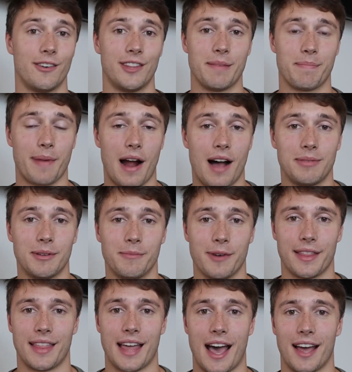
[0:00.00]
only problem
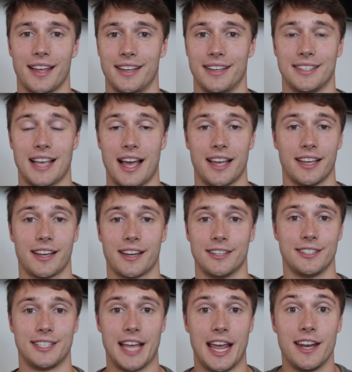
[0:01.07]
with that is I
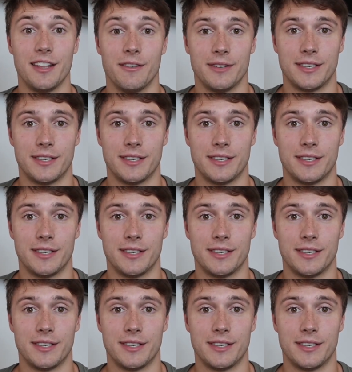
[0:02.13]
continue